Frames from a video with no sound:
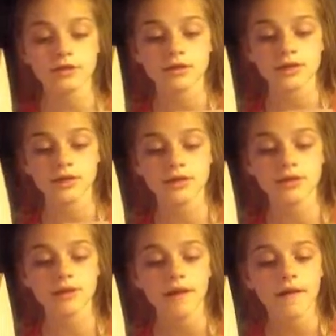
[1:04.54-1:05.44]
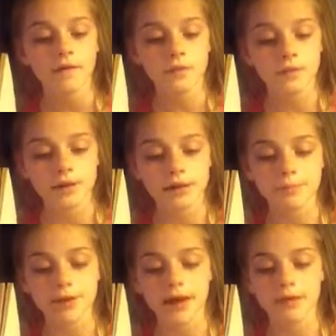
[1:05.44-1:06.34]
kitchen. When we
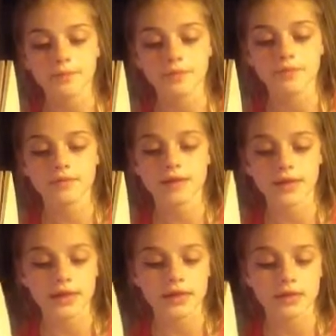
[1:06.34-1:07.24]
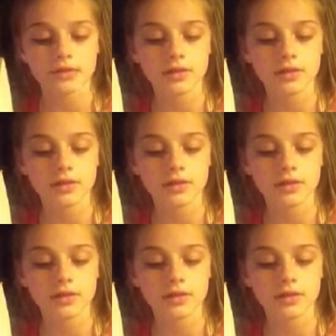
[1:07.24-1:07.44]
get back, said Annie.